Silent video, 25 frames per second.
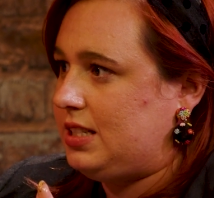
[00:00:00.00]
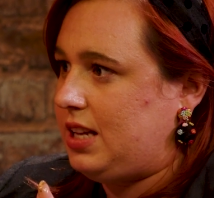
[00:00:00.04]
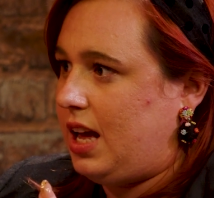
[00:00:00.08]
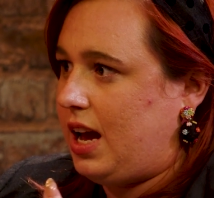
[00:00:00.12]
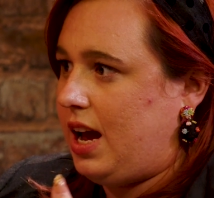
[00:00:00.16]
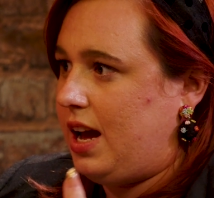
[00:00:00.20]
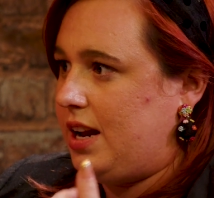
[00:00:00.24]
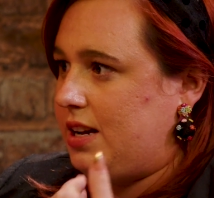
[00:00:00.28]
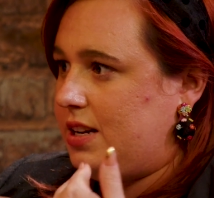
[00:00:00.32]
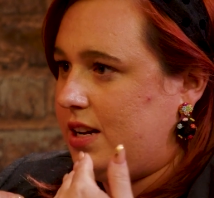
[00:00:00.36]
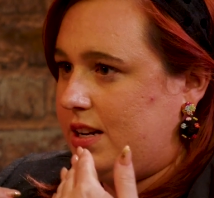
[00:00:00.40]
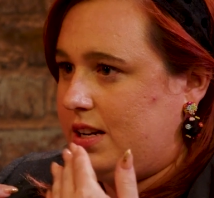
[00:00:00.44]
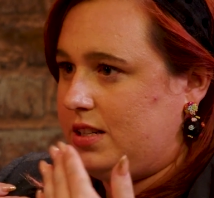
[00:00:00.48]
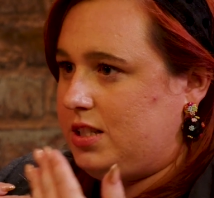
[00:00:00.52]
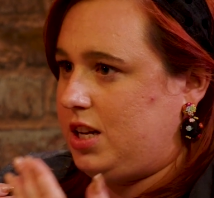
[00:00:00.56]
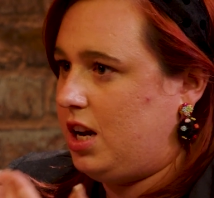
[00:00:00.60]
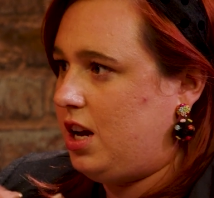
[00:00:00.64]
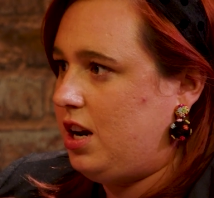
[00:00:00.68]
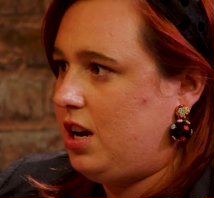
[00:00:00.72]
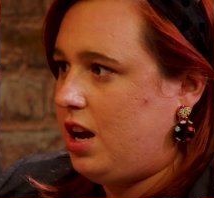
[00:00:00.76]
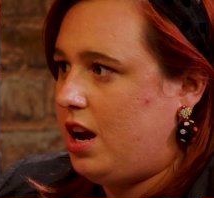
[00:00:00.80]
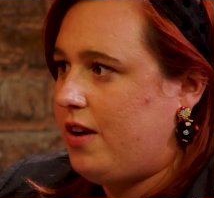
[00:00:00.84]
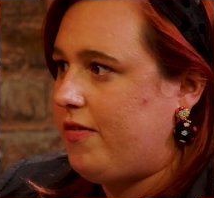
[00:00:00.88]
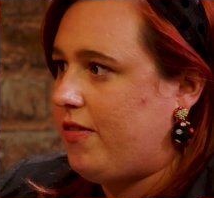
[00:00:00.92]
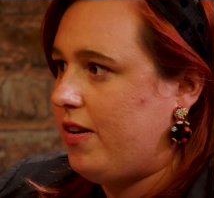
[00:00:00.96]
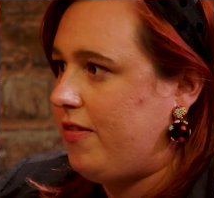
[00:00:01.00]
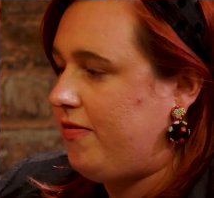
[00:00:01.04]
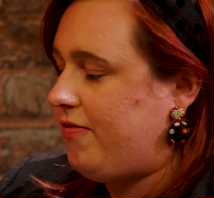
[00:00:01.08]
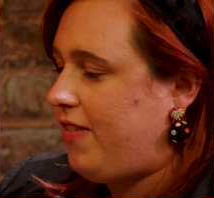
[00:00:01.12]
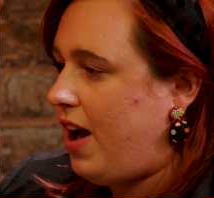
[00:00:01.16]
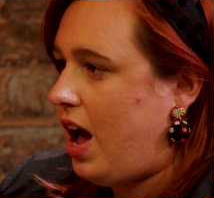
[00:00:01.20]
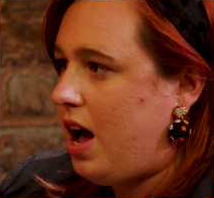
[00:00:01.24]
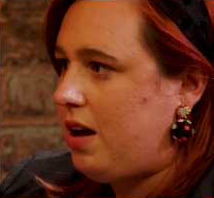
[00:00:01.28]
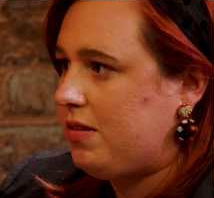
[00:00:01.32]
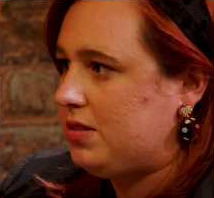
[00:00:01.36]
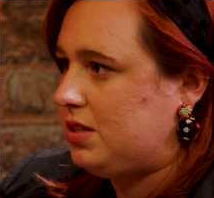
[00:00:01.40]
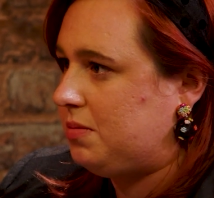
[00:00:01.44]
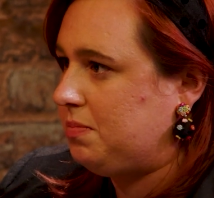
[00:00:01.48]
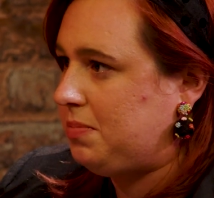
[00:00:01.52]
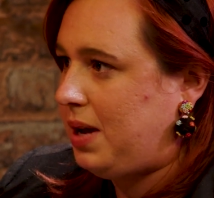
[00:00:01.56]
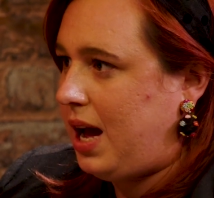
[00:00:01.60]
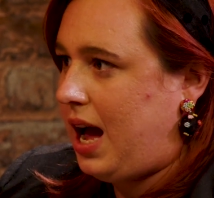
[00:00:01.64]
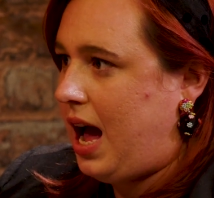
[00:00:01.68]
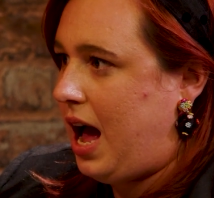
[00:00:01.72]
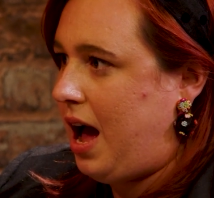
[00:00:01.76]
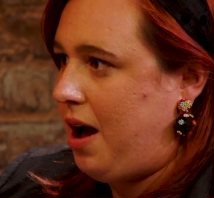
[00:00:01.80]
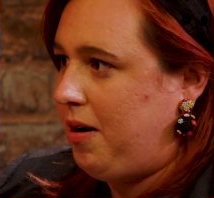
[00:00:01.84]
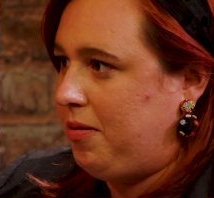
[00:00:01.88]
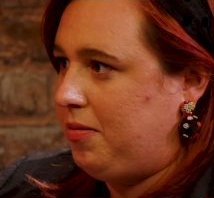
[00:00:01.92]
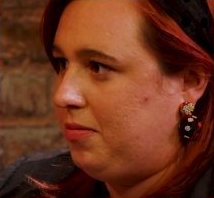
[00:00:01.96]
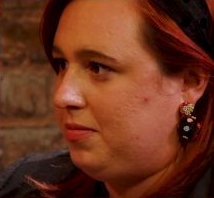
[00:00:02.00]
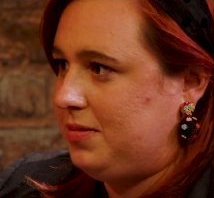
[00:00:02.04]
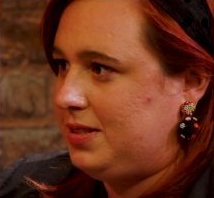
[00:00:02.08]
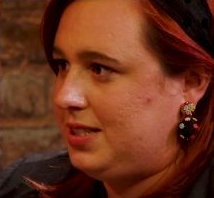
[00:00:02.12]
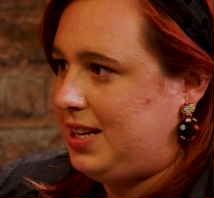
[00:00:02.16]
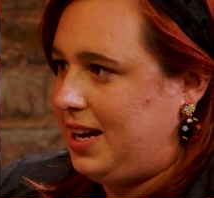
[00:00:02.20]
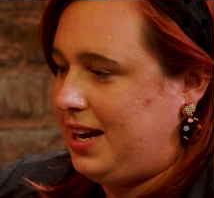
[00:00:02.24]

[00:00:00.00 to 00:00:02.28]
Like I'd turned over £1,000.